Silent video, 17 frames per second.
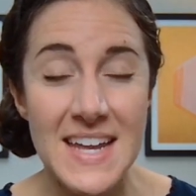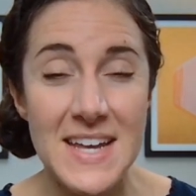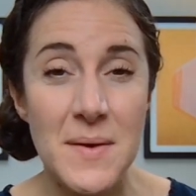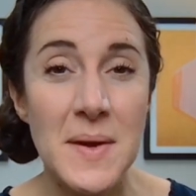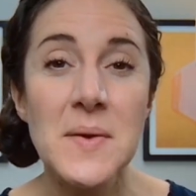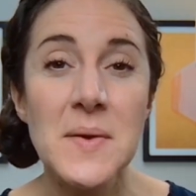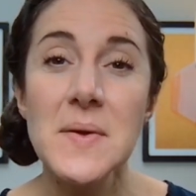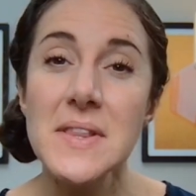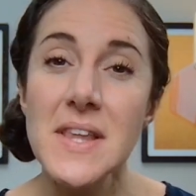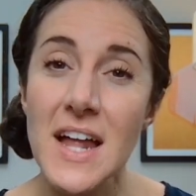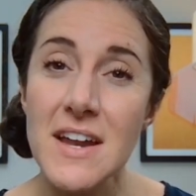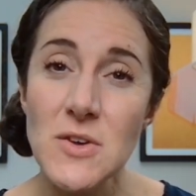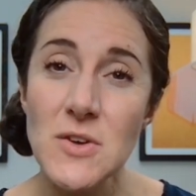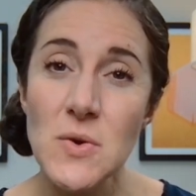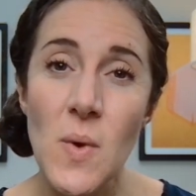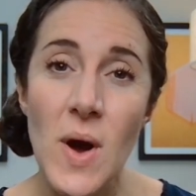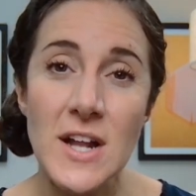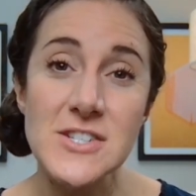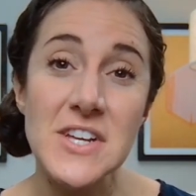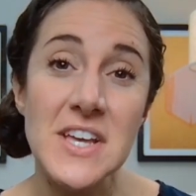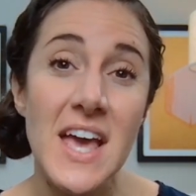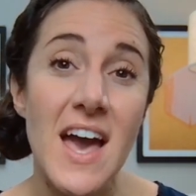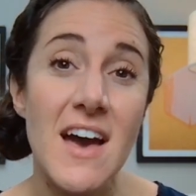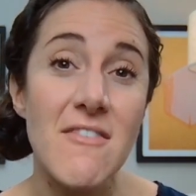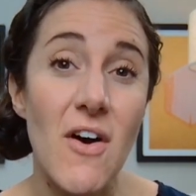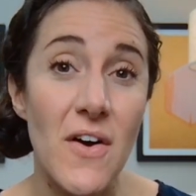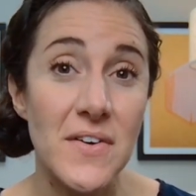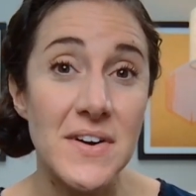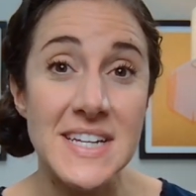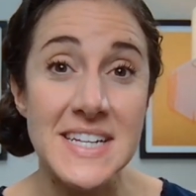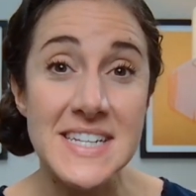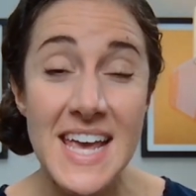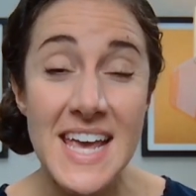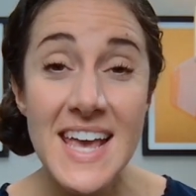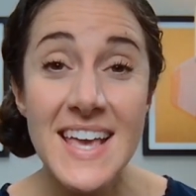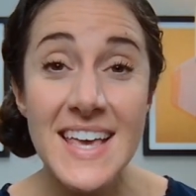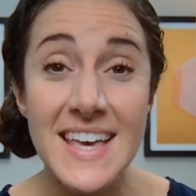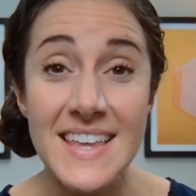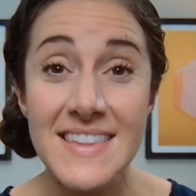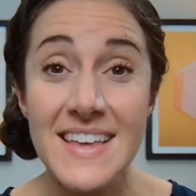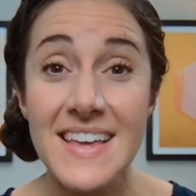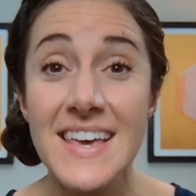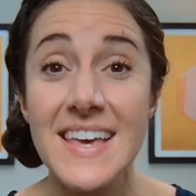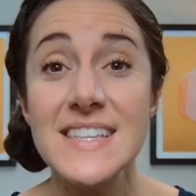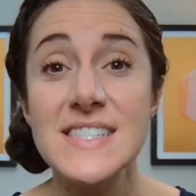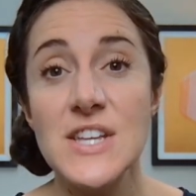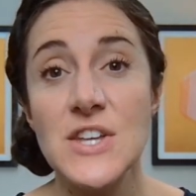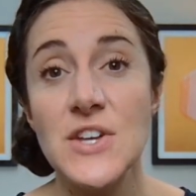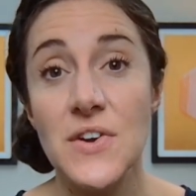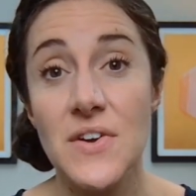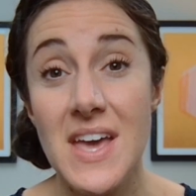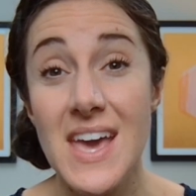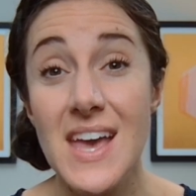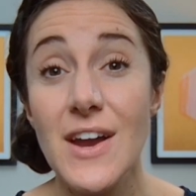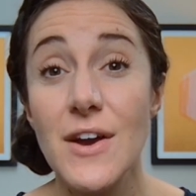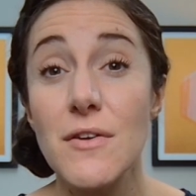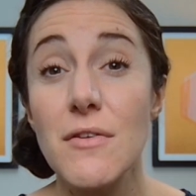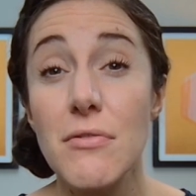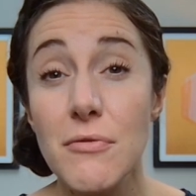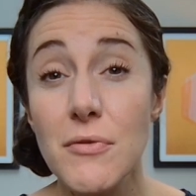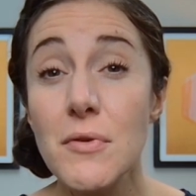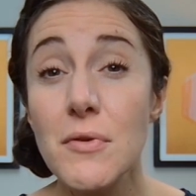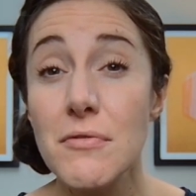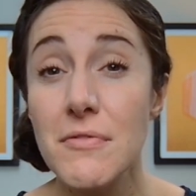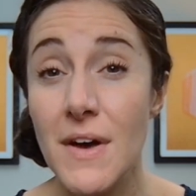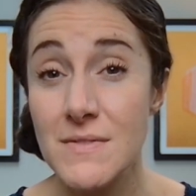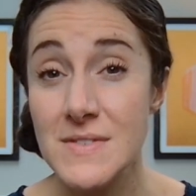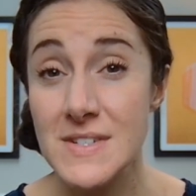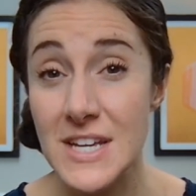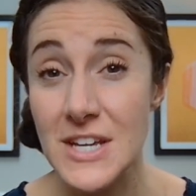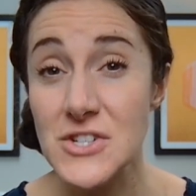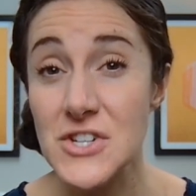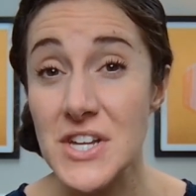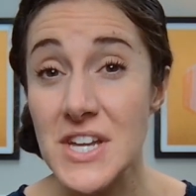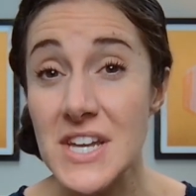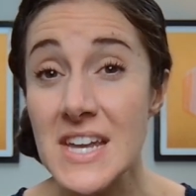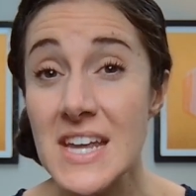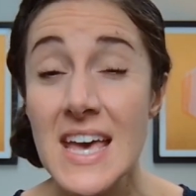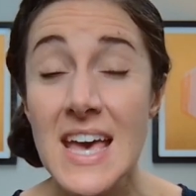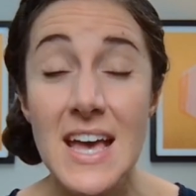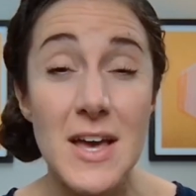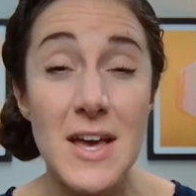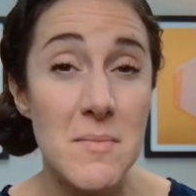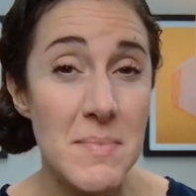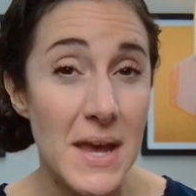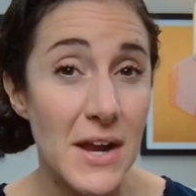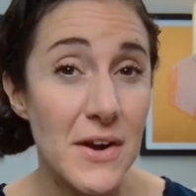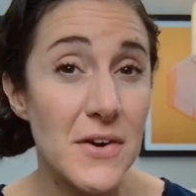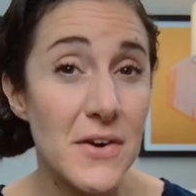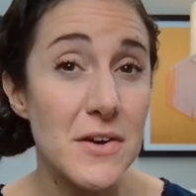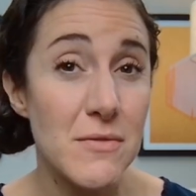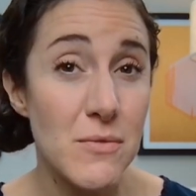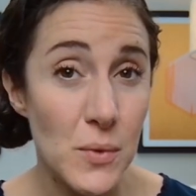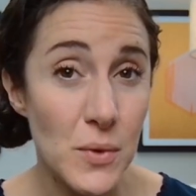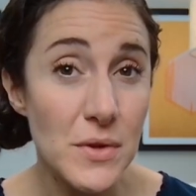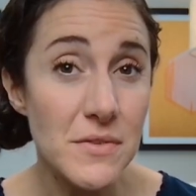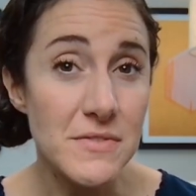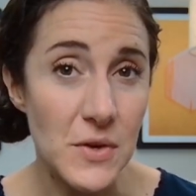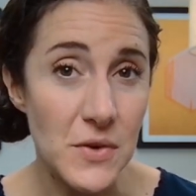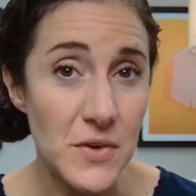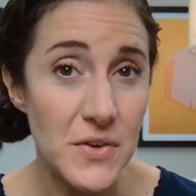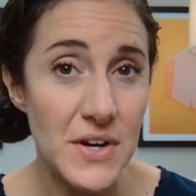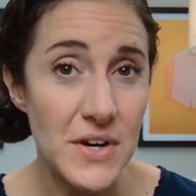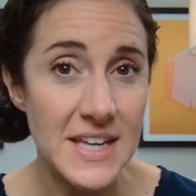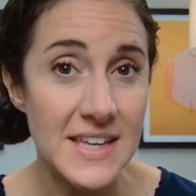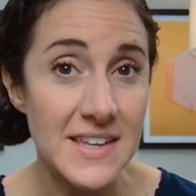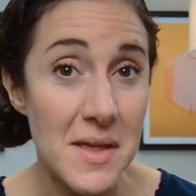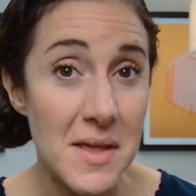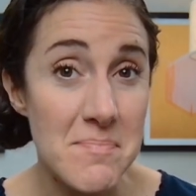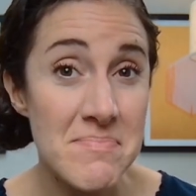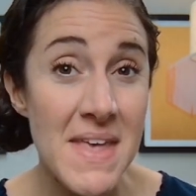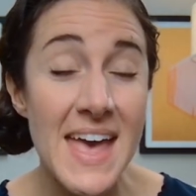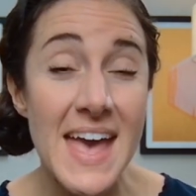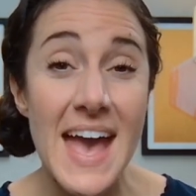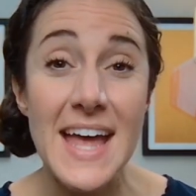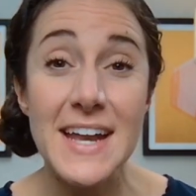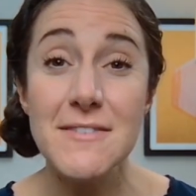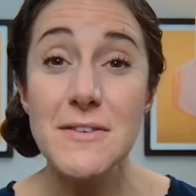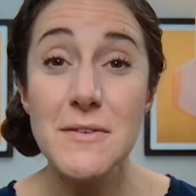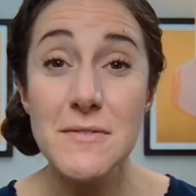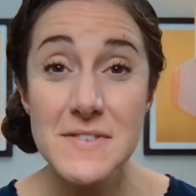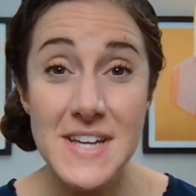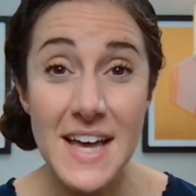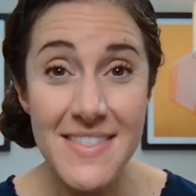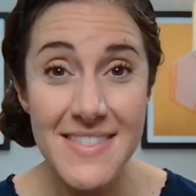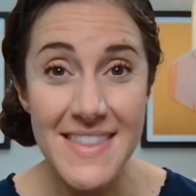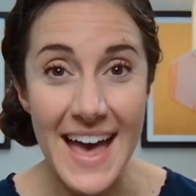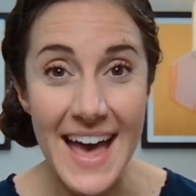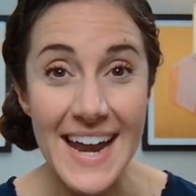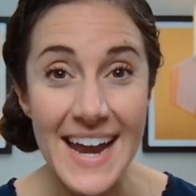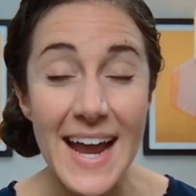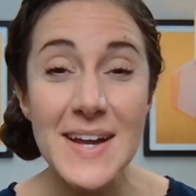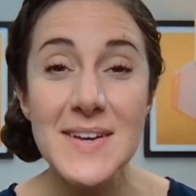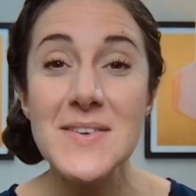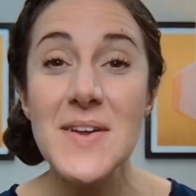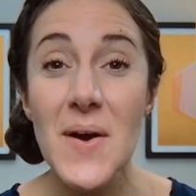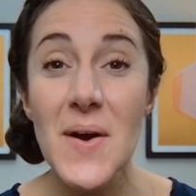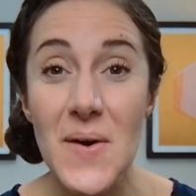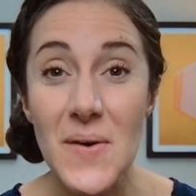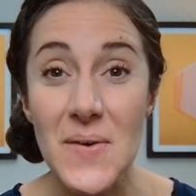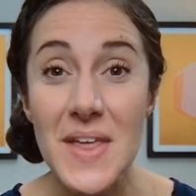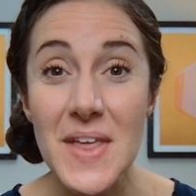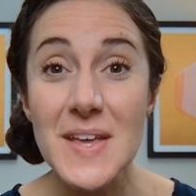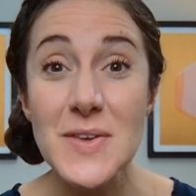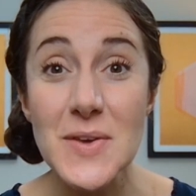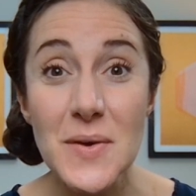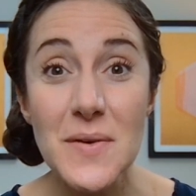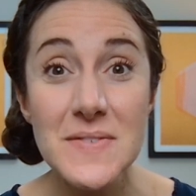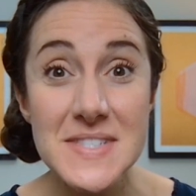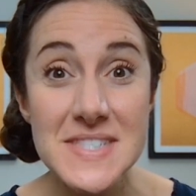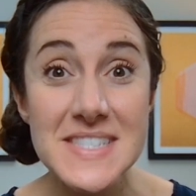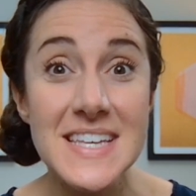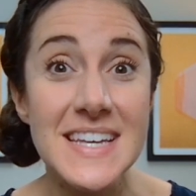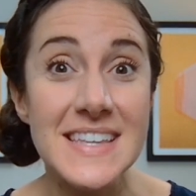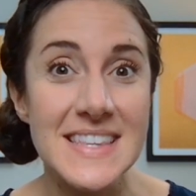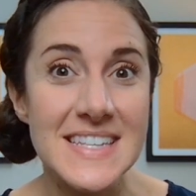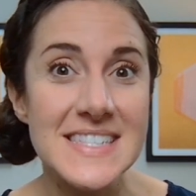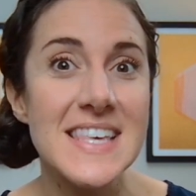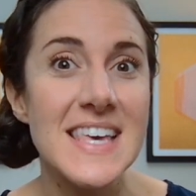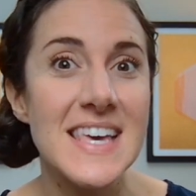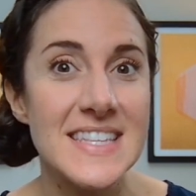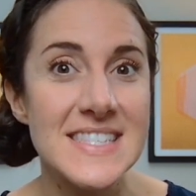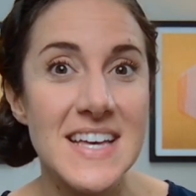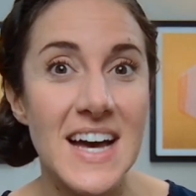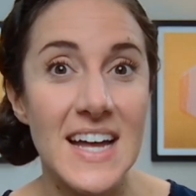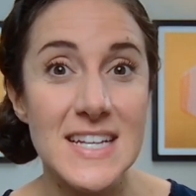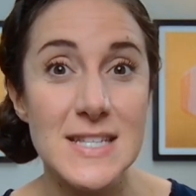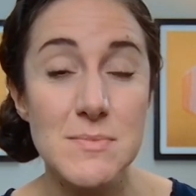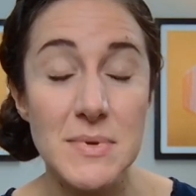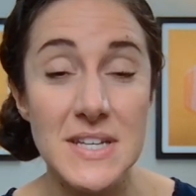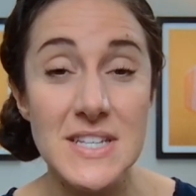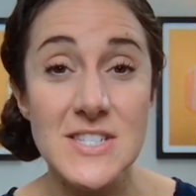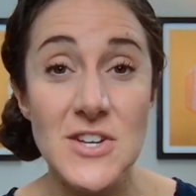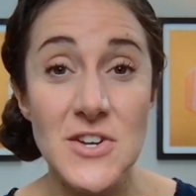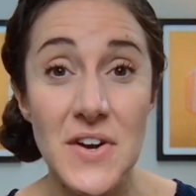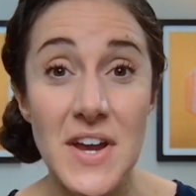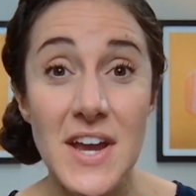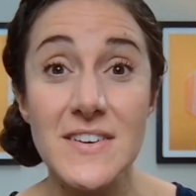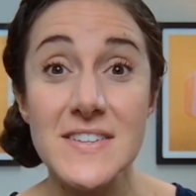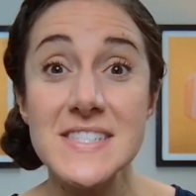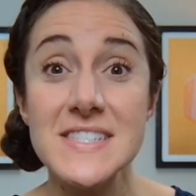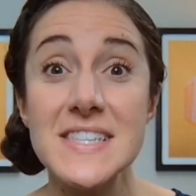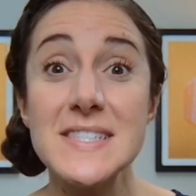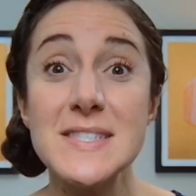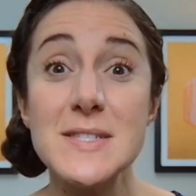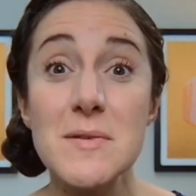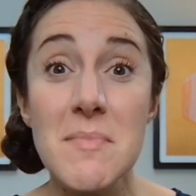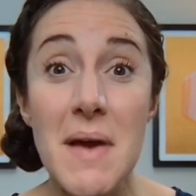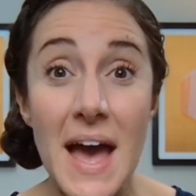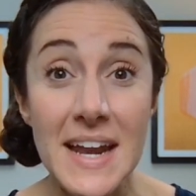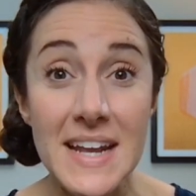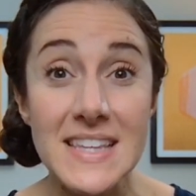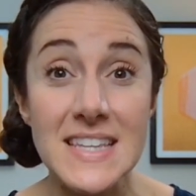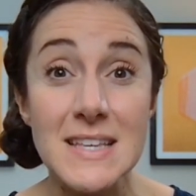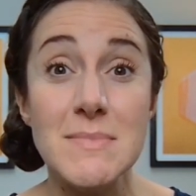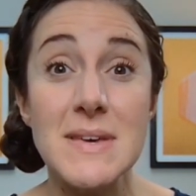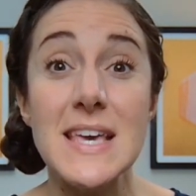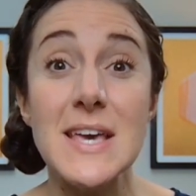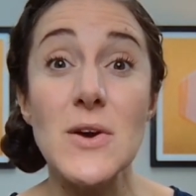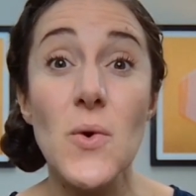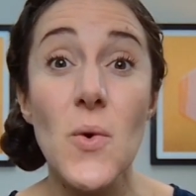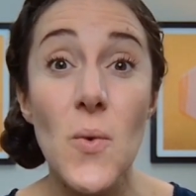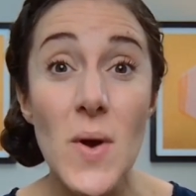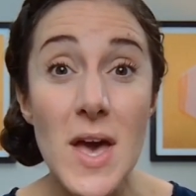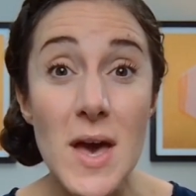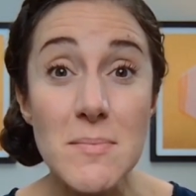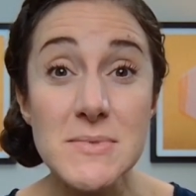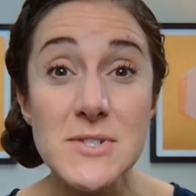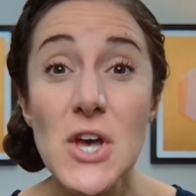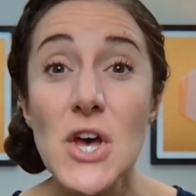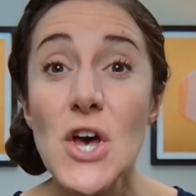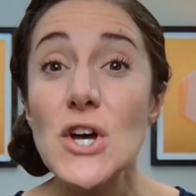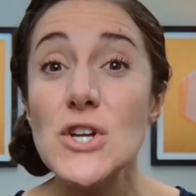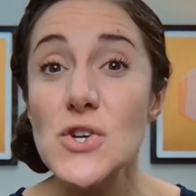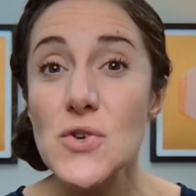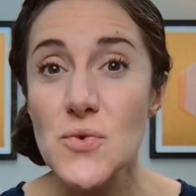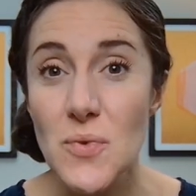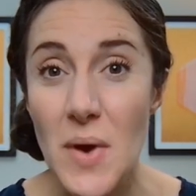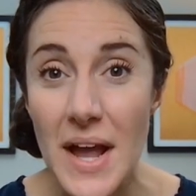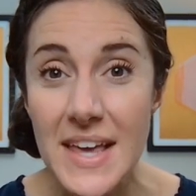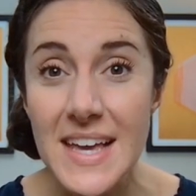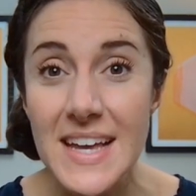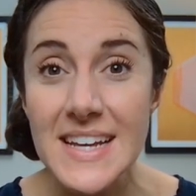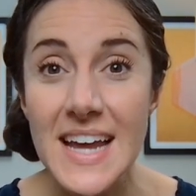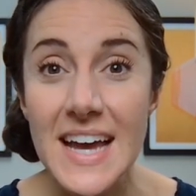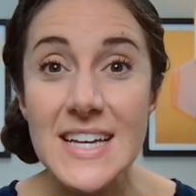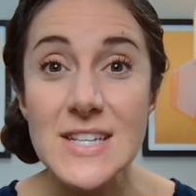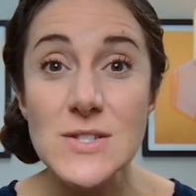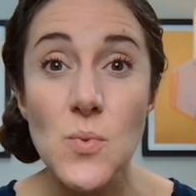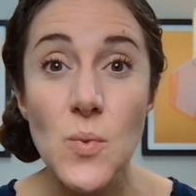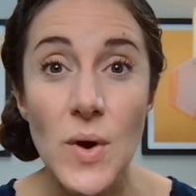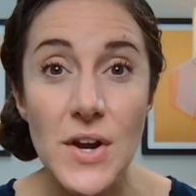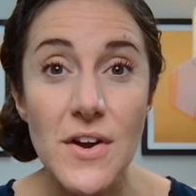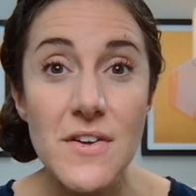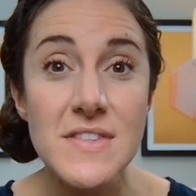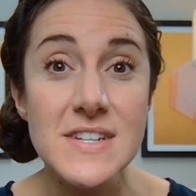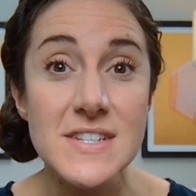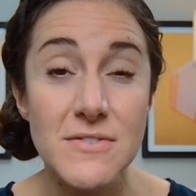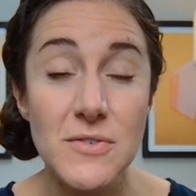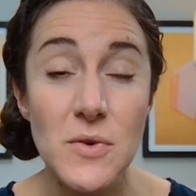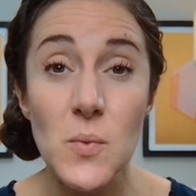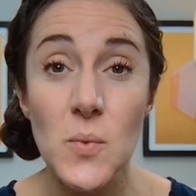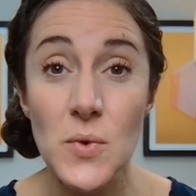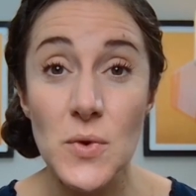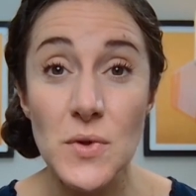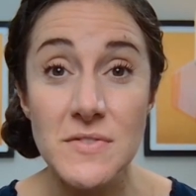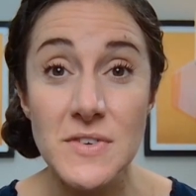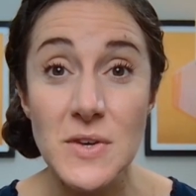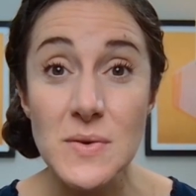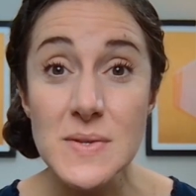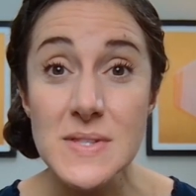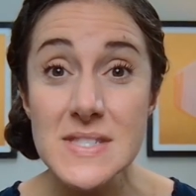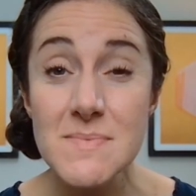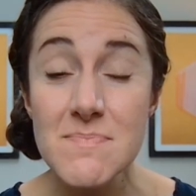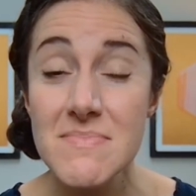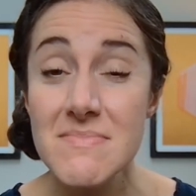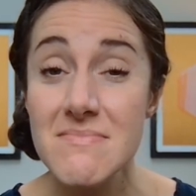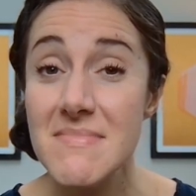Now, I know a lot of you watching have already taken the kids in your care through Foundation Comparative Worldview Curriculum. And if you've done that, I know that you have seen these kids God has placed in your care systematically be equipped to recognize what are the different worldviews